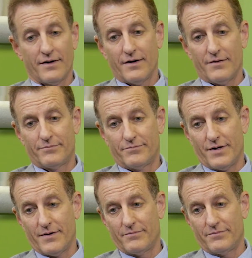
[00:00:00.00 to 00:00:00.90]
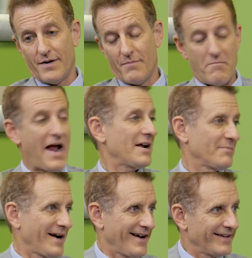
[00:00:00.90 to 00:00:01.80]
A
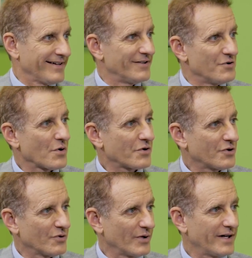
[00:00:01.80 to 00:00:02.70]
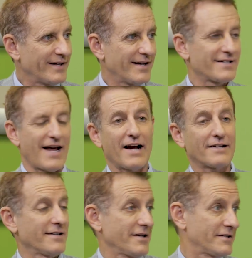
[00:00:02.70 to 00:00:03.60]
madman in North Korea has
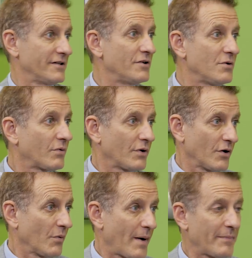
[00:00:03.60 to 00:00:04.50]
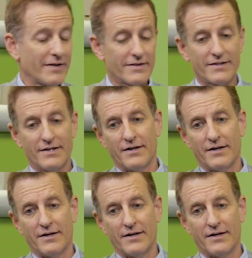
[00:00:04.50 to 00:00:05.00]
access to nuclear weapons.